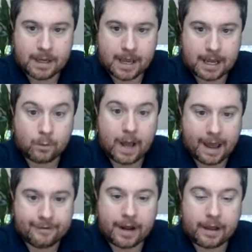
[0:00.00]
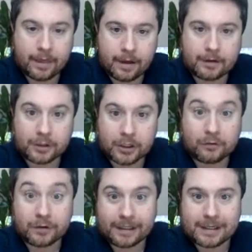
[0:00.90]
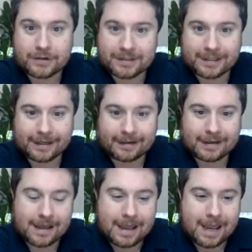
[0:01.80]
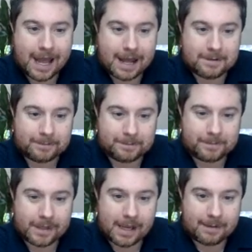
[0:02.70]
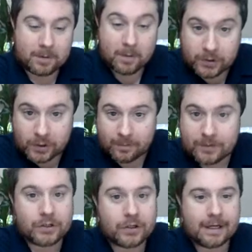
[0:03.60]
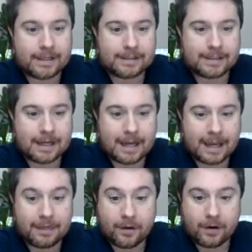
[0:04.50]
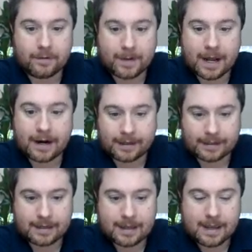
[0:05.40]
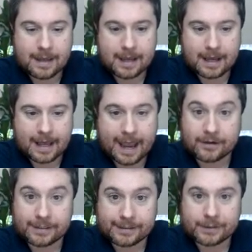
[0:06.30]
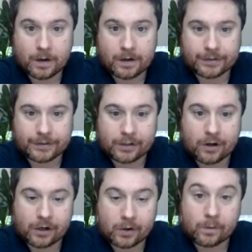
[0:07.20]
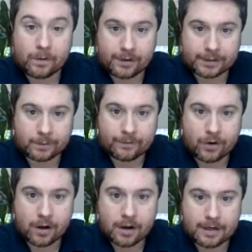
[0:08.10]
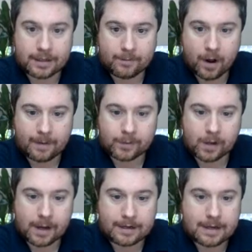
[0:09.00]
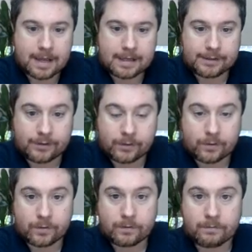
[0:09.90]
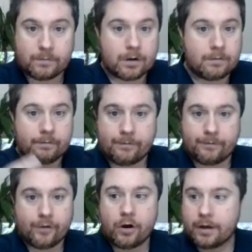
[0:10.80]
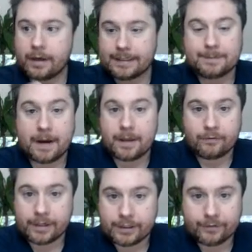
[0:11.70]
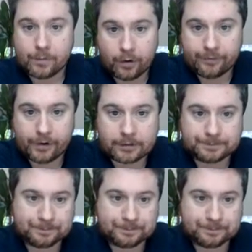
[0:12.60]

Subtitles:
And we'll have other, really interesting promotional opportunities and third-party add-ons as well. So there's a lot of cool things that we've got in the pipeline to, further expand the reach of your profile.